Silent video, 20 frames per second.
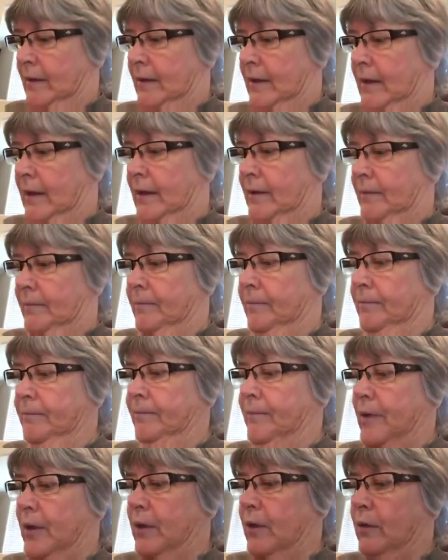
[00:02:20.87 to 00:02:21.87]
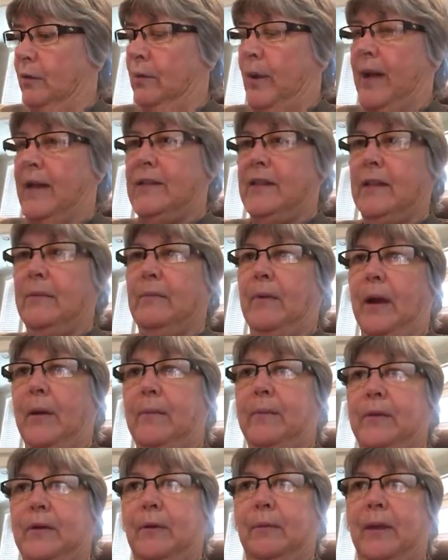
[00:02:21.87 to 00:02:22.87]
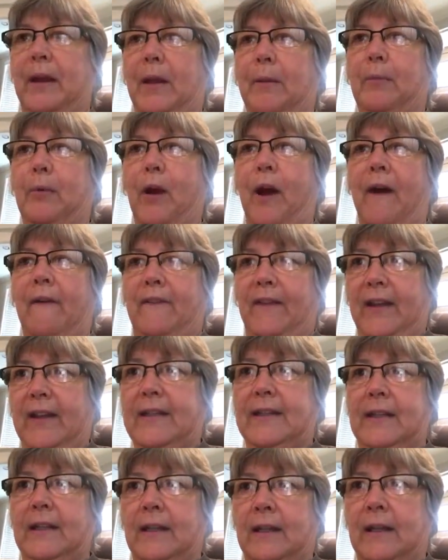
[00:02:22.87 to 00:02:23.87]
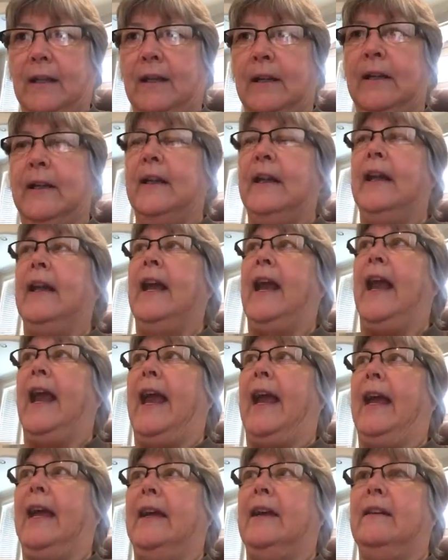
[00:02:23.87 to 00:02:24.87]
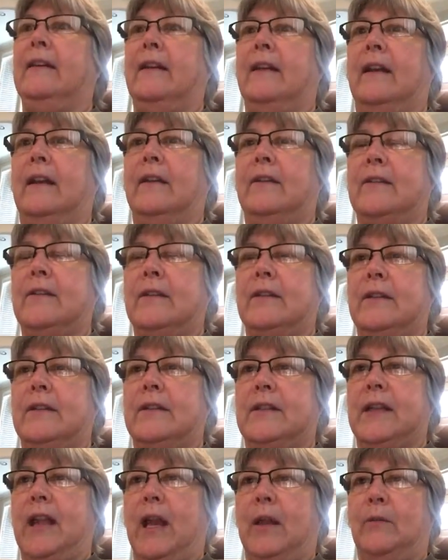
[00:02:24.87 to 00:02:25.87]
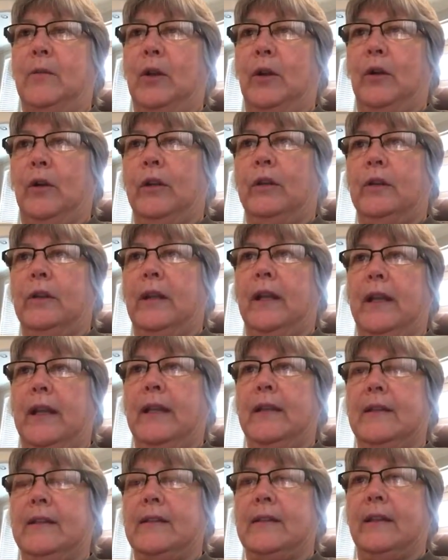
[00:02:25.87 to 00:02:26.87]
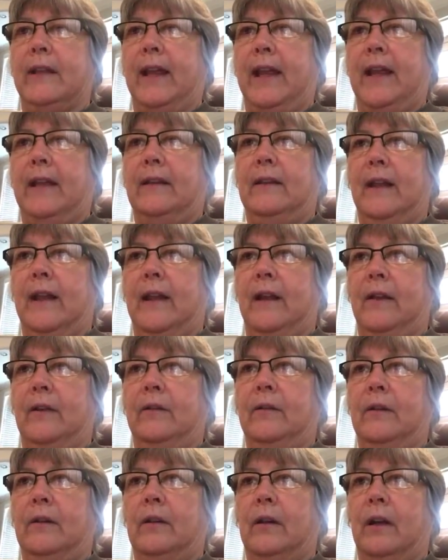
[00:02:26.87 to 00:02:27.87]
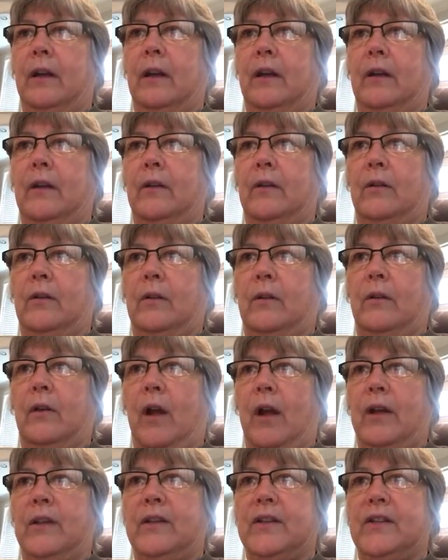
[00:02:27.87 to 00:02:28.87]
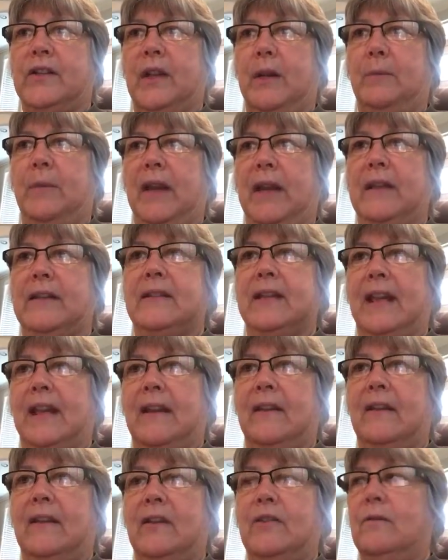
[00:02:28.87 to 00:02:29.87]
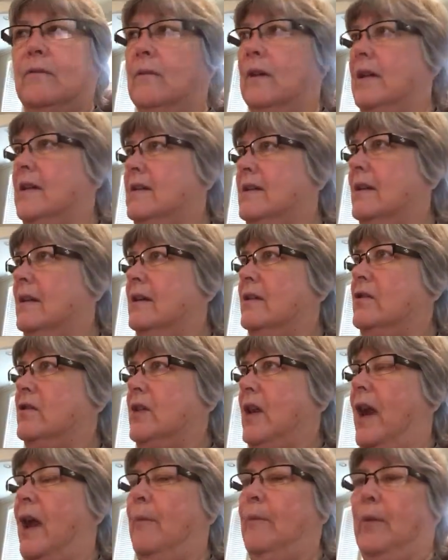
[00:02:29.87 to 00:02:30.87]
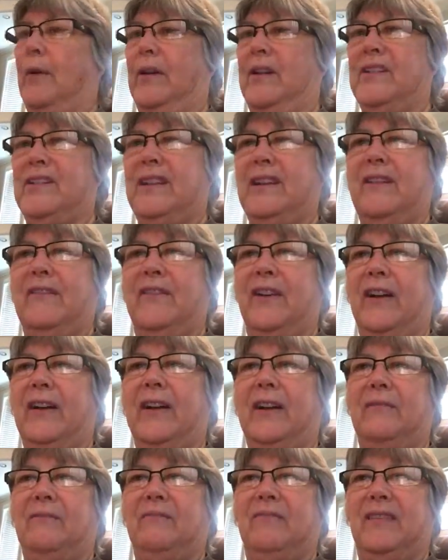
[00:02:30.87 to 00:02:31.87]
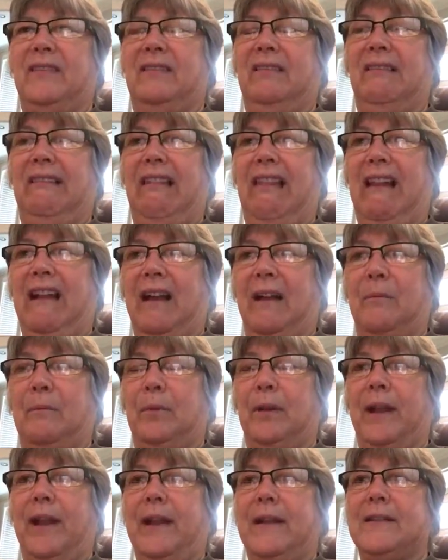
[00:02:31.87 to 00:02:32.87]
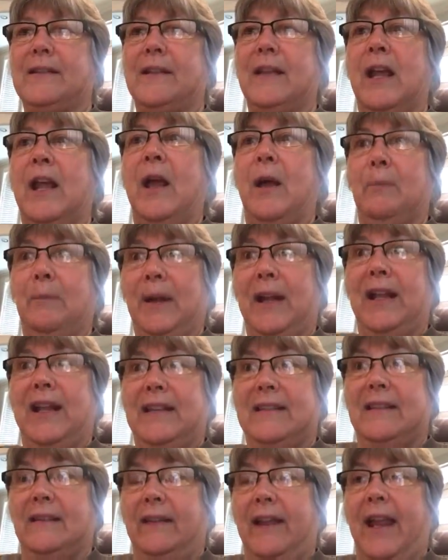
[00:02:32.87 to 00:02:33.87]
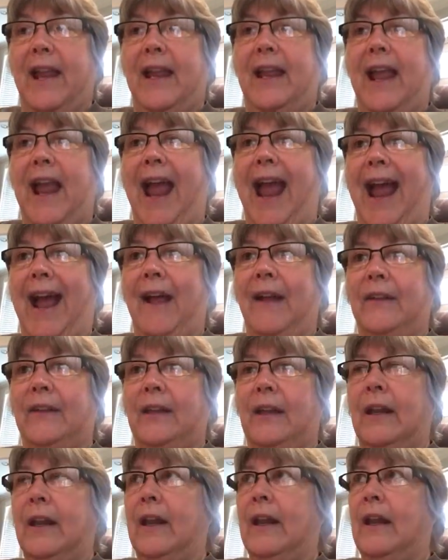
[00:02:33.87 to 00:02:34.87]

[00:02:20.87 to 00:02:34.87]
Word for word: Um, going to raise him up to be a prophet. And Samuel is laying down, uh, gone to sleep. He's in the he's in a chapel. He's in a very little place, but he's laying at